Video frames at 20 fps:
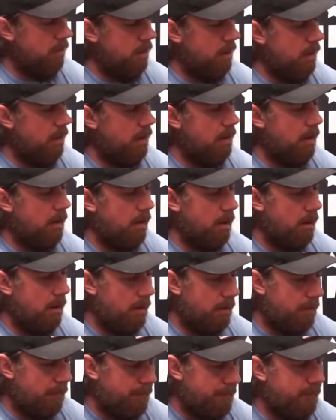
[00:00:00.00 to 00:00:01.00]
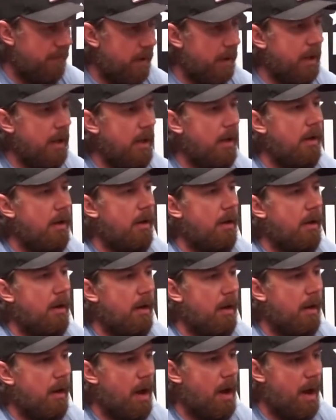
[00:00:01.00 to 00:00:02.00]
what? Fuck it.
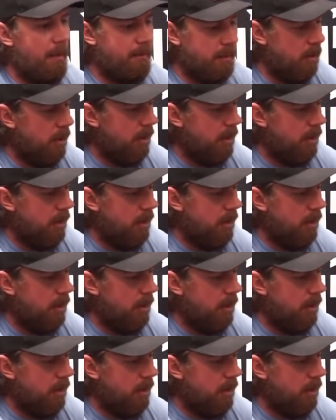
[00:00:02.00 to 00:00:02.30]
I'm